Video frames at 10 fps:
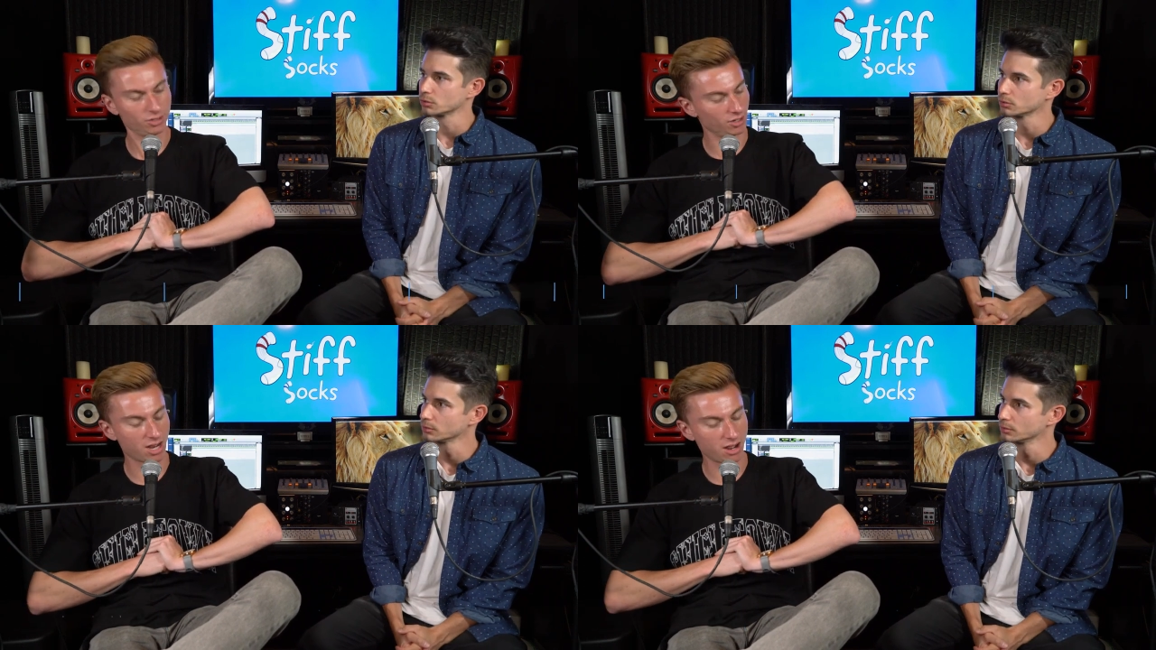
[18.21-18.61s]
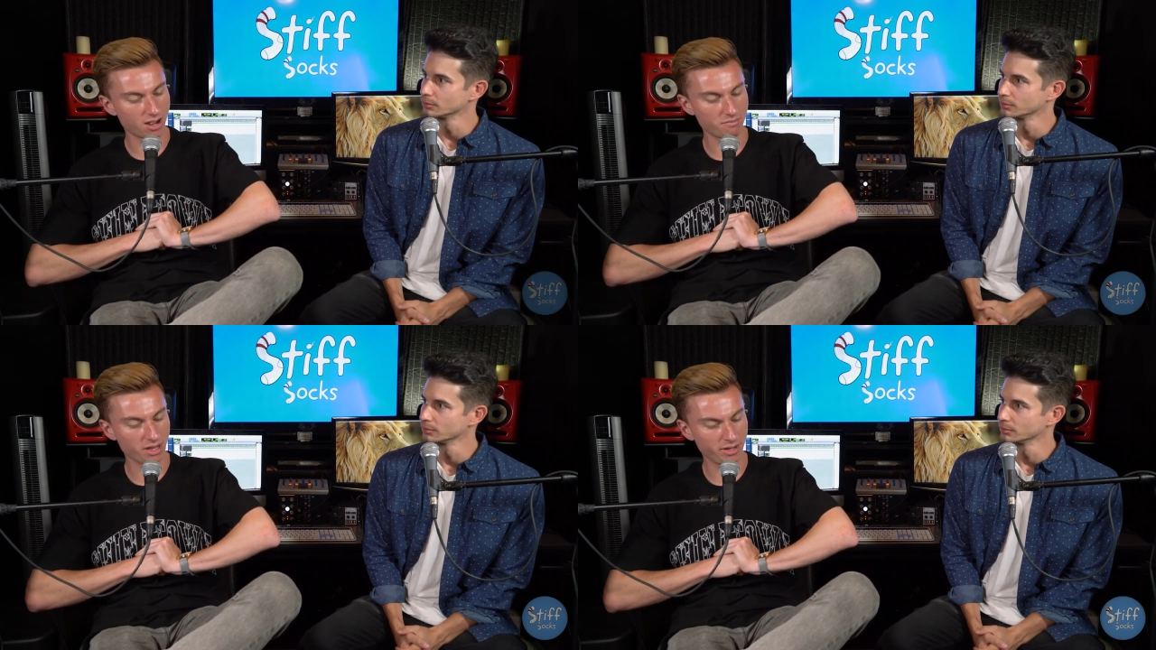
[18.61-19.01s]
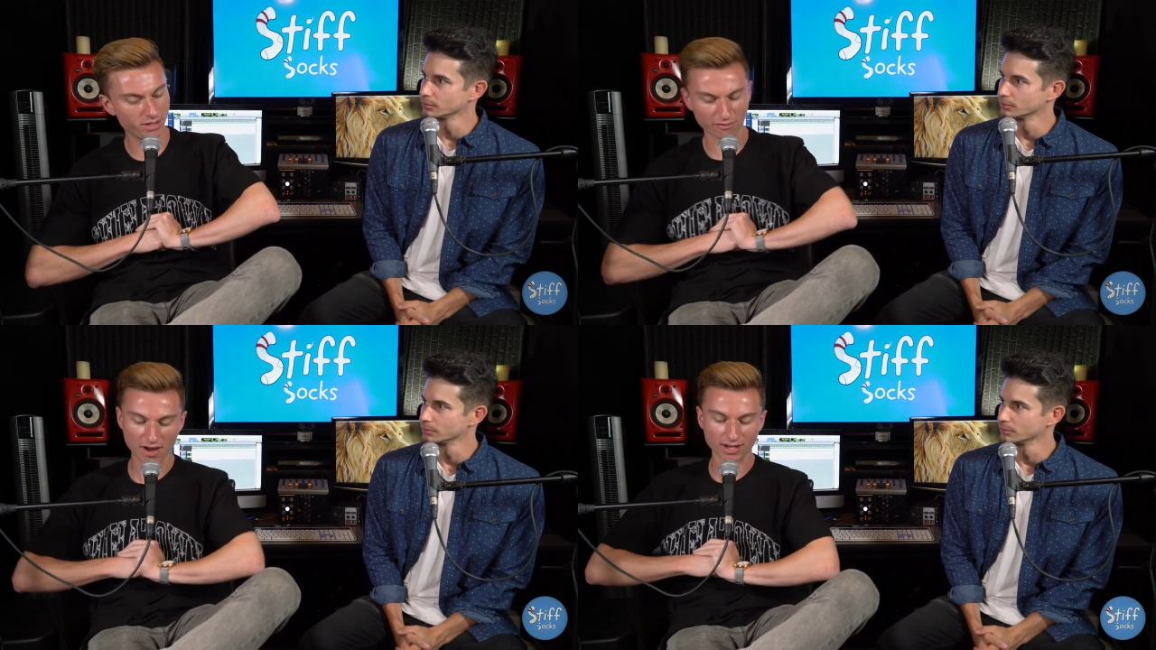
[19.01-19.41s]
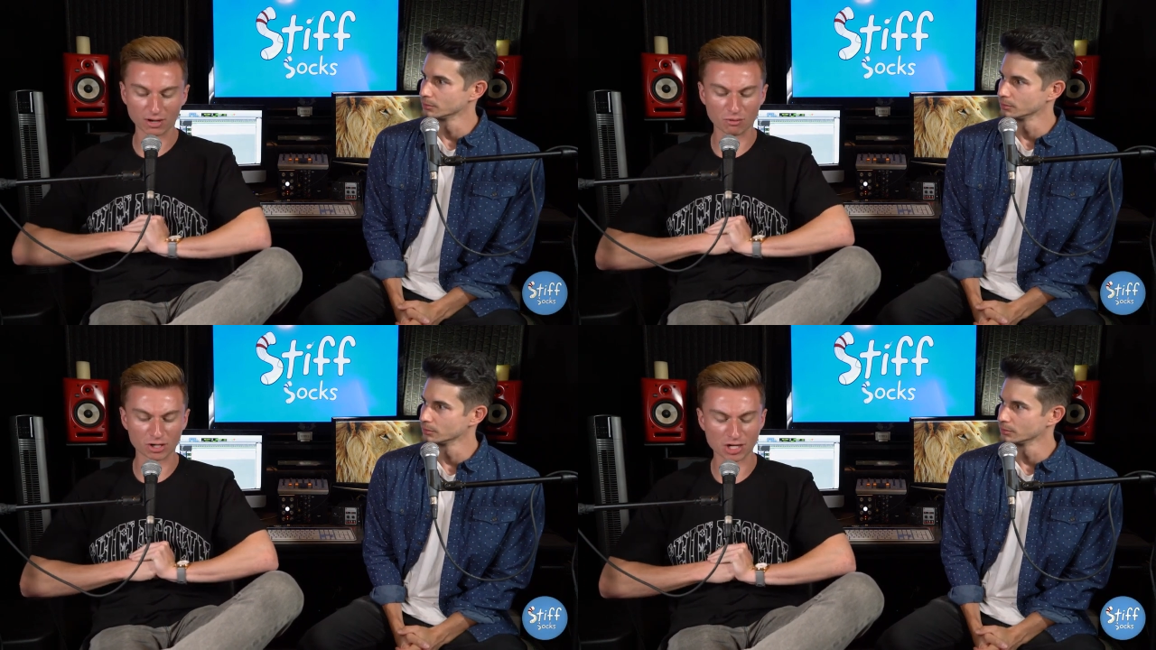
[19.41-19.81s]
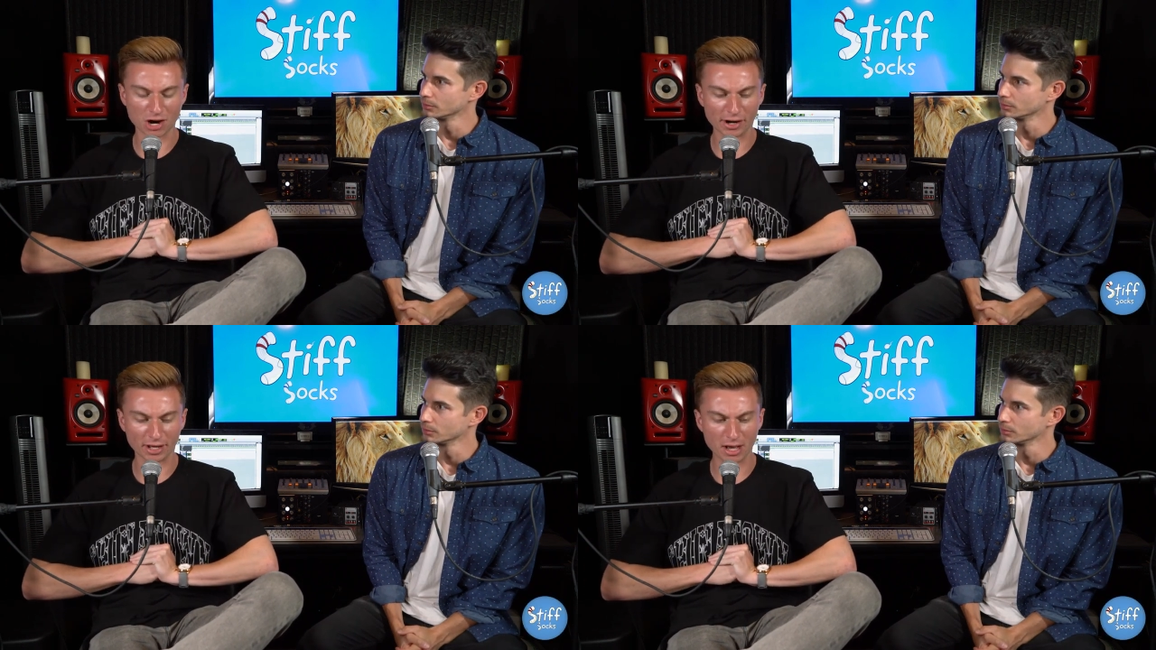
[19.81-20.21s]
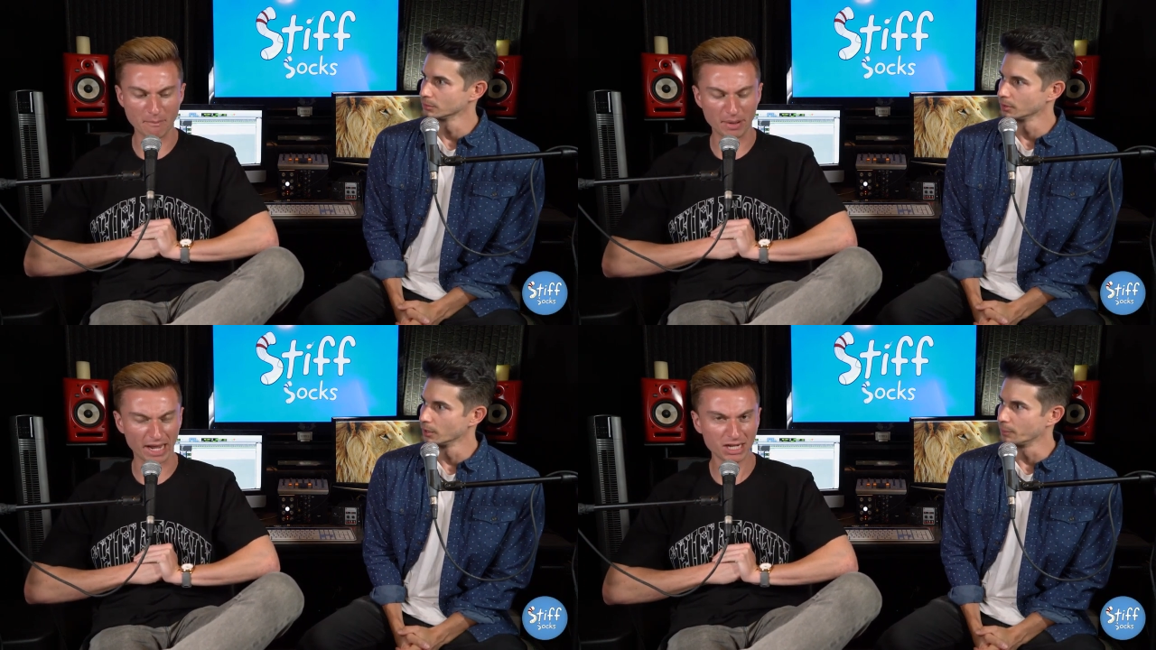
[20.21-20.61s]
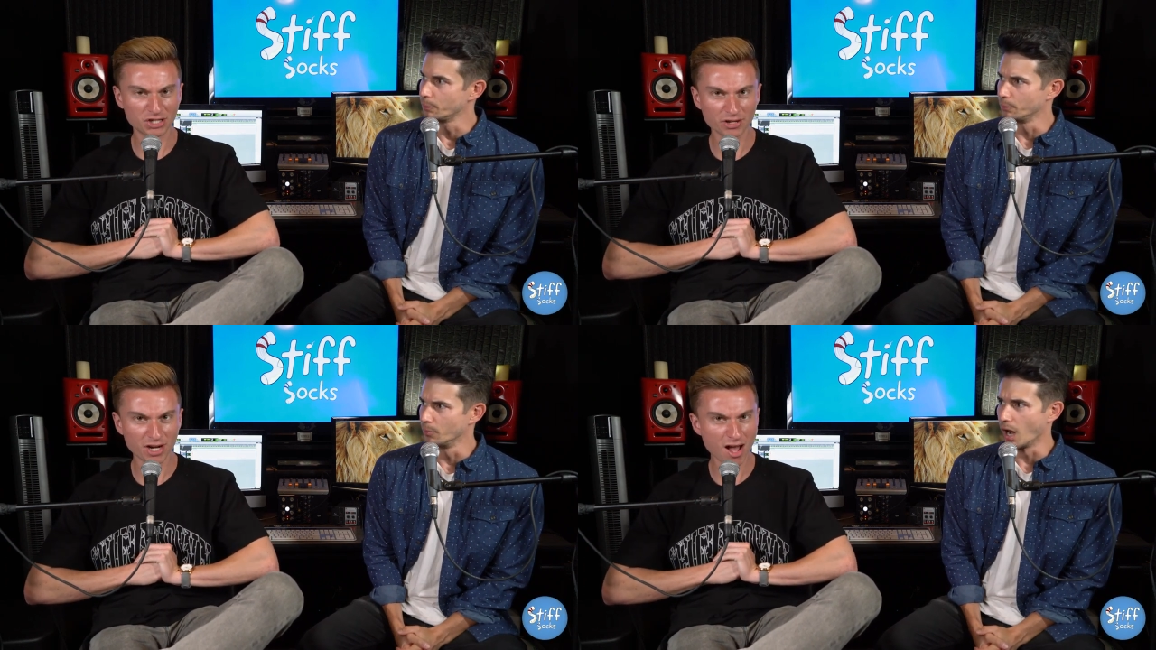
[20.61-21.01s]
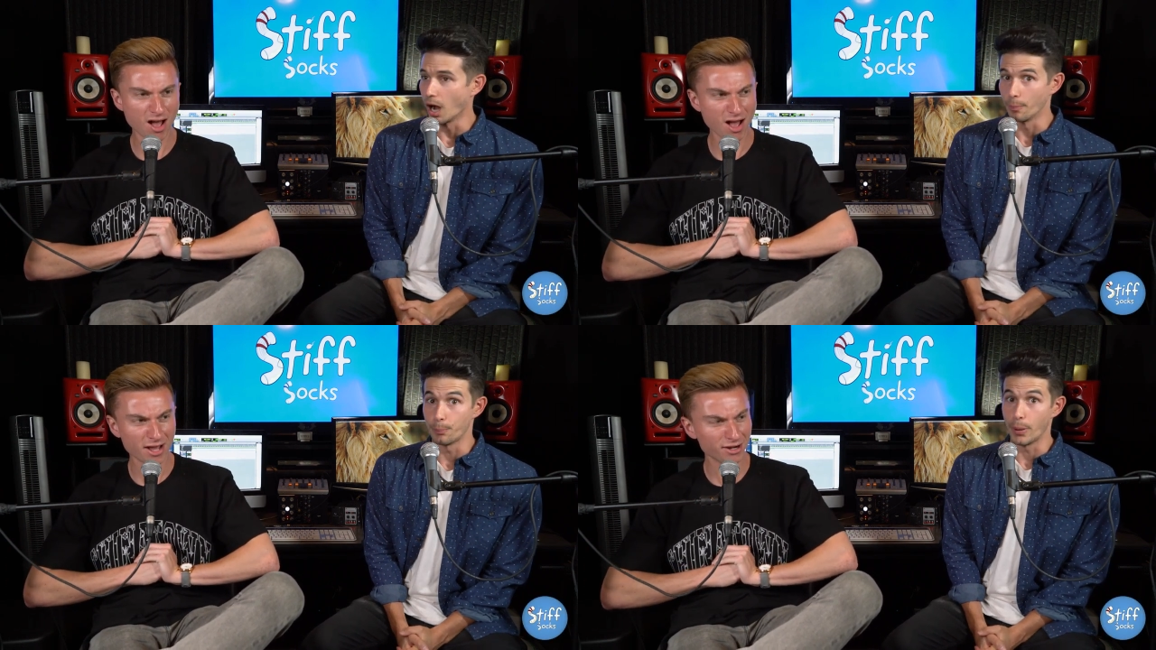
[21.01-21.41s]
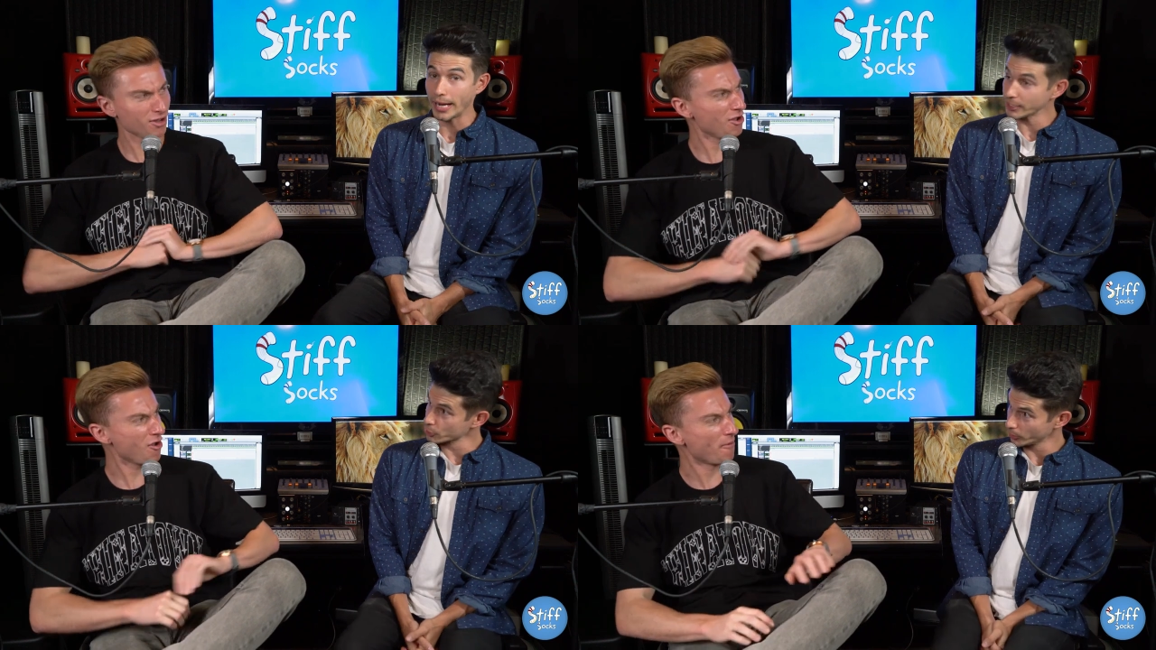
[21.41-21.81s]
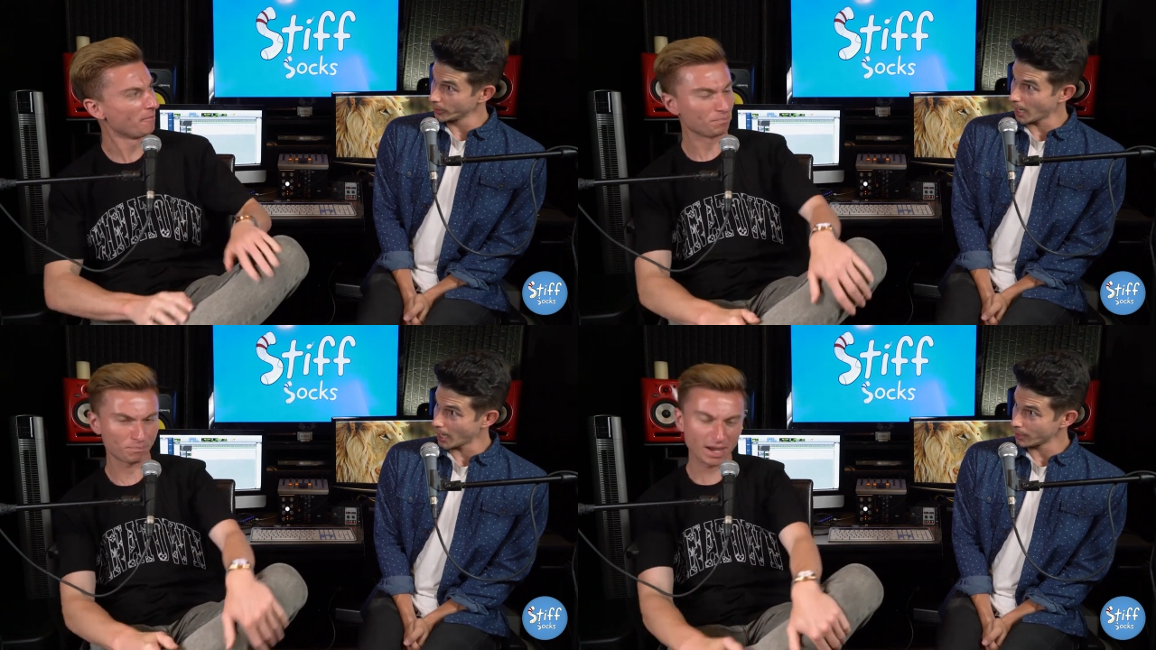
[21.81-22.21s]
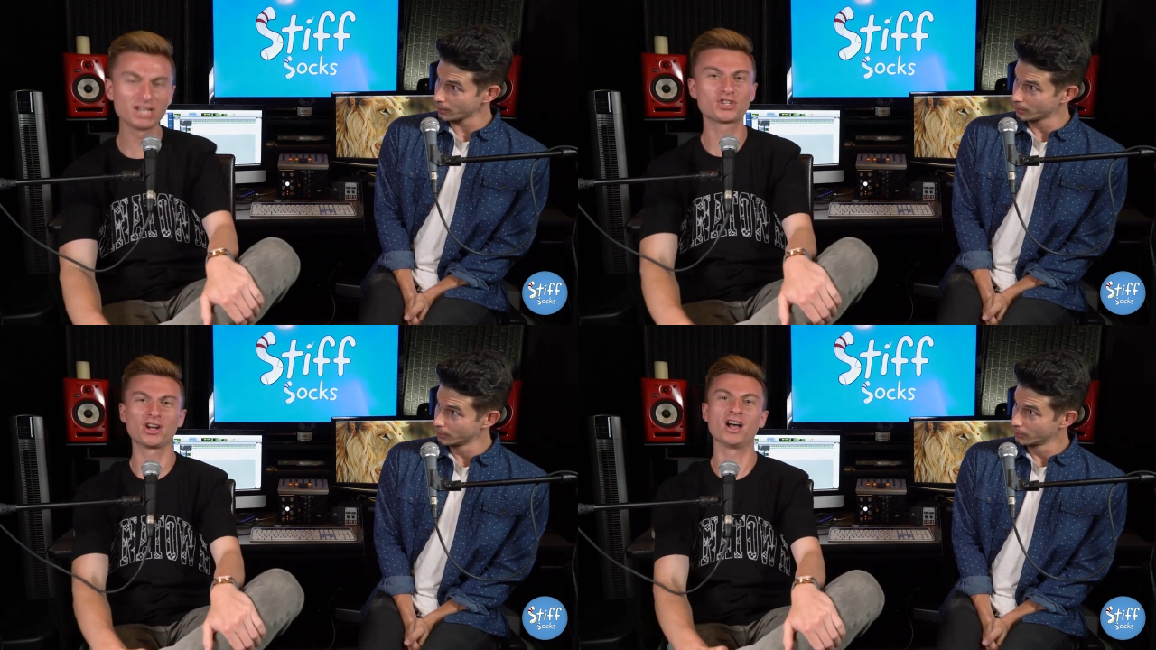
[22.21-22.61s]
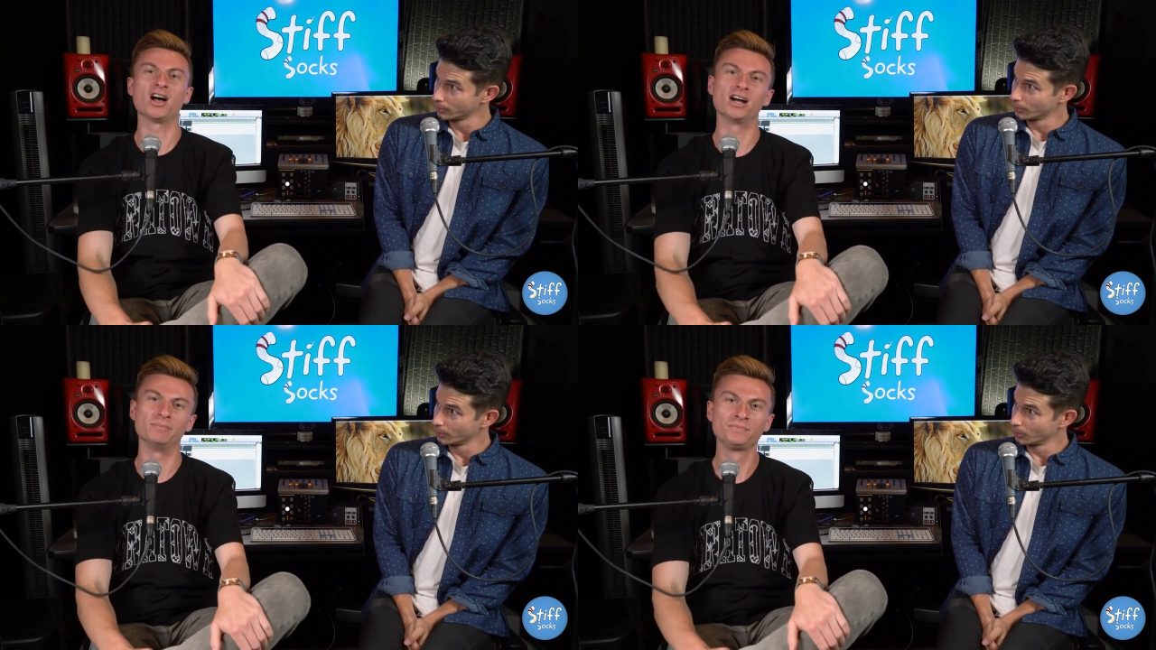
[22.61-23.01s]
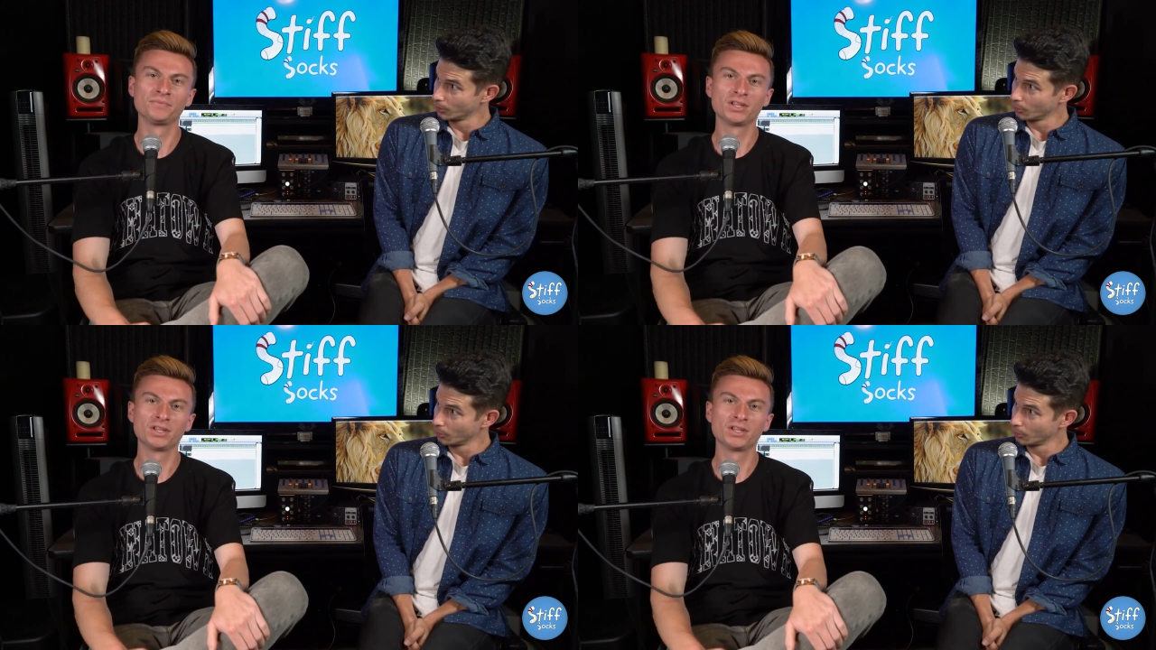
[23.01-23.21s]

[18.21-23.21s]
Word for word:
Speaker 1: Dude, maybe the fact that we're starting a Patreon? A Patreon? Patreon.